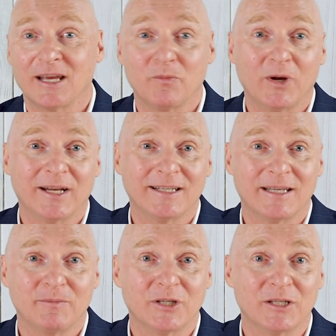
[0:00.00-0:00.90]
and when
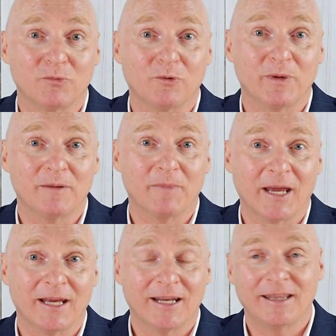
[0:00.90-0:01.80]
exemptions will be
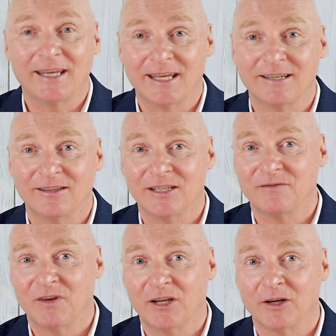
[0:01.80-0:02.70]
made at the end of this
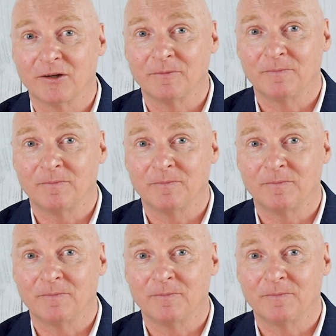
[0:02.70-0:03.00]
video.